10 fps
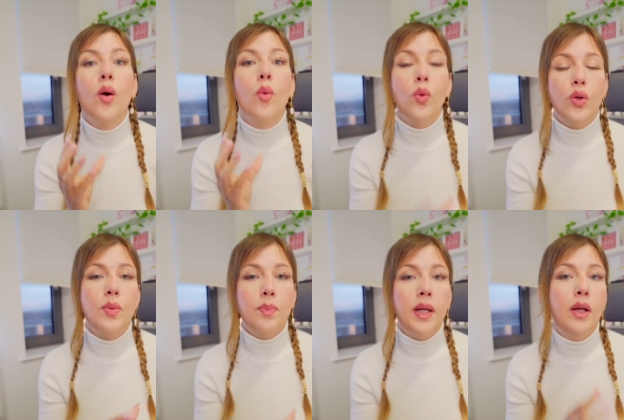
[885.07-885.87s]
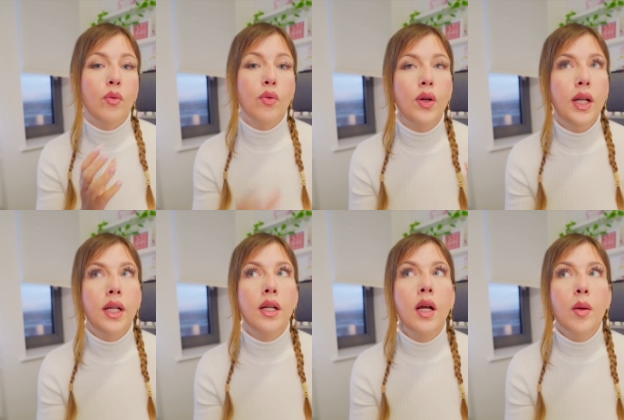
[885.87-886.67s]
would be
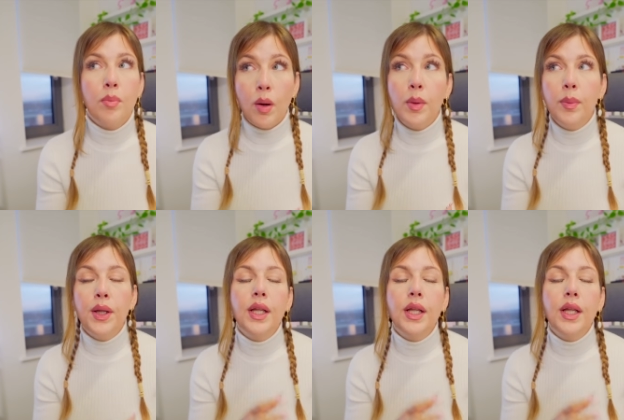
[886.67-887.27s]
running probably